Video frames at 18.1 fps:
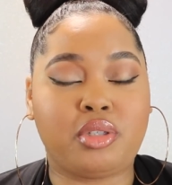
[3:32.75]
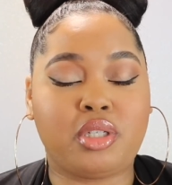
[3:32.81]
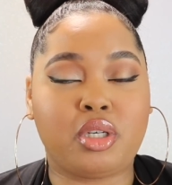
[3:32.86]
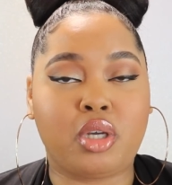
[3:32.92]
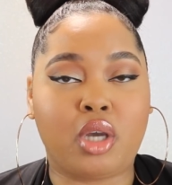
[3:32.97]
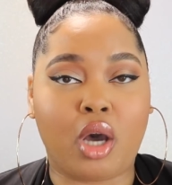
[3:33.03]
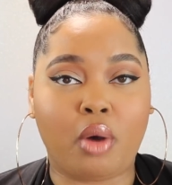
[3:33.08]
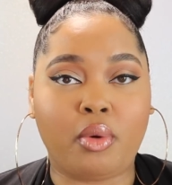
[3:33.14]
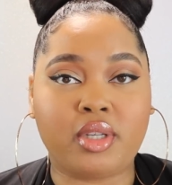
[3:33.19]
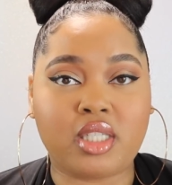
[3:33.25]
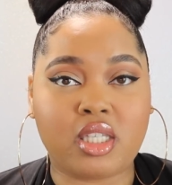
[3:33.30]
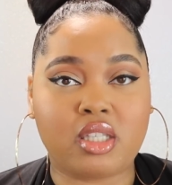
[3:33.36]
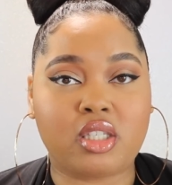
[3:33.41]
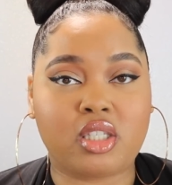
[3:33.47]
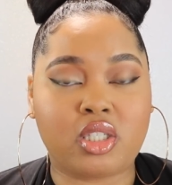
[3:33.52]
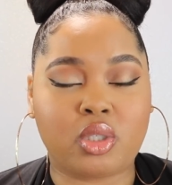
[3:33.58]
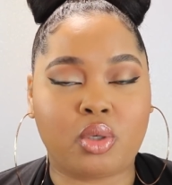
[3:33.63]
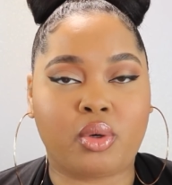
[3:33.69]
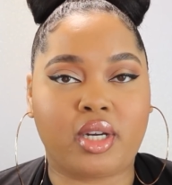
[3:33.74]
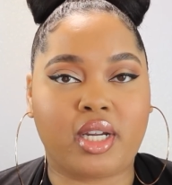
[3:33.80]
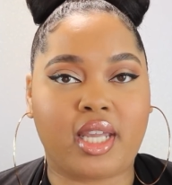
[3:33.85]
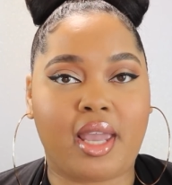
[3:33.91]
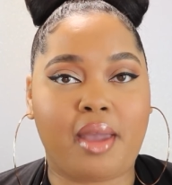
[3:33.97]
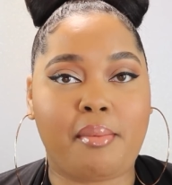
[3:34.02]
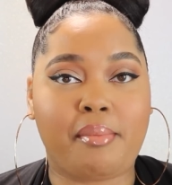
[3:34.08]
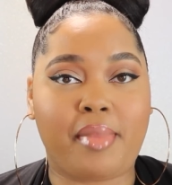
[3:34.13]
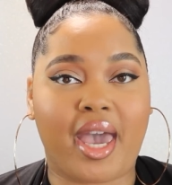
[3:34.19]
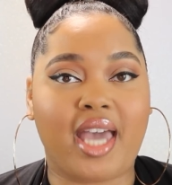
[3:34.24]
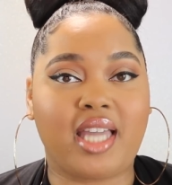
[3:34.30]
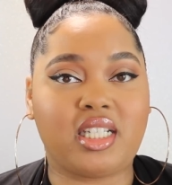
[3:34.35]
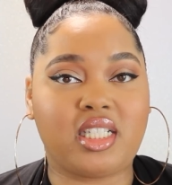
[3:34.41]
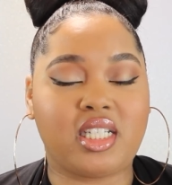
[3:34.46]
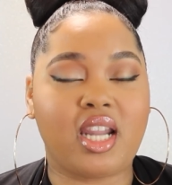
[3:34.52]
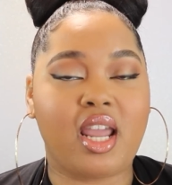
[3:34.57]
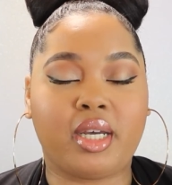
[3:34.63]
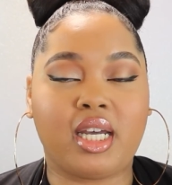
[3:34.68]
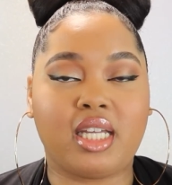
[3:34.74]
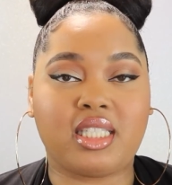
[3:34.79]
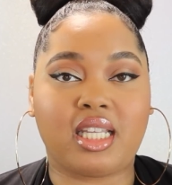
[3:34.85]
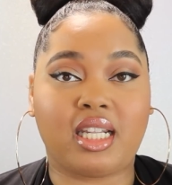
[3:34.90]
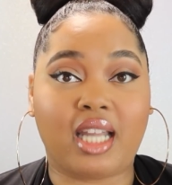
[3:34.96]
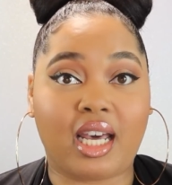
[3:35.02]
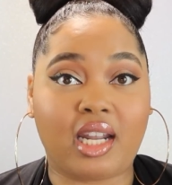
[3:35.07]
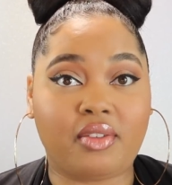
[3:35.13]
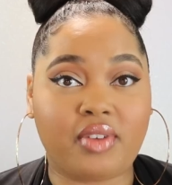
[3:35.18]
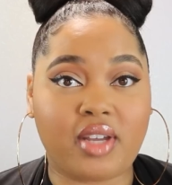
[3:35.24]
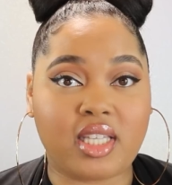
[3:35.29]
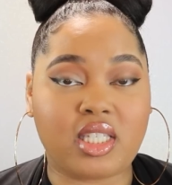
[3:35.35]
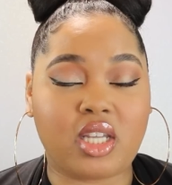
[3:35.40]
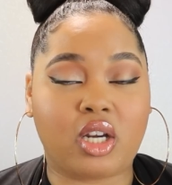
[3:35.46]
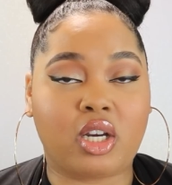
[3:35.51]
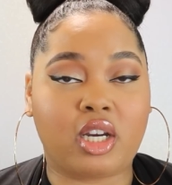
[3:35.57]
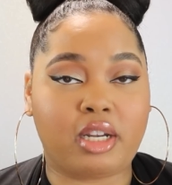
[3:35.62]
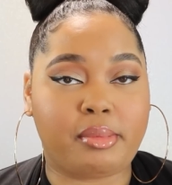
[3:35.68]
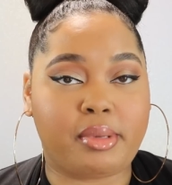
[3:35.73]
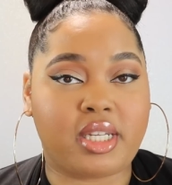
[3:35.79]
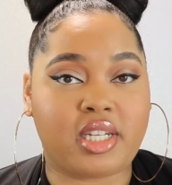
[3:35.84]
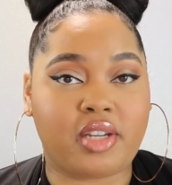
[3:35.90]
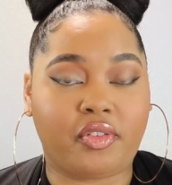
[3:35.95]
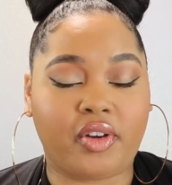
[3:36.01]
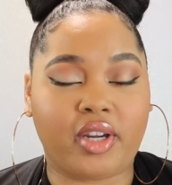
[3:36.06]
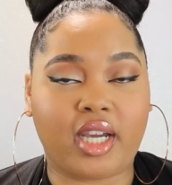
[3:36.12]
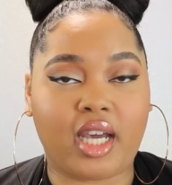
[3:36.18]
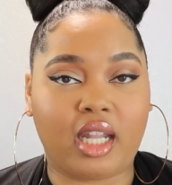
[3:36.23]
to go into the store and get matched because a lot of us are going to be different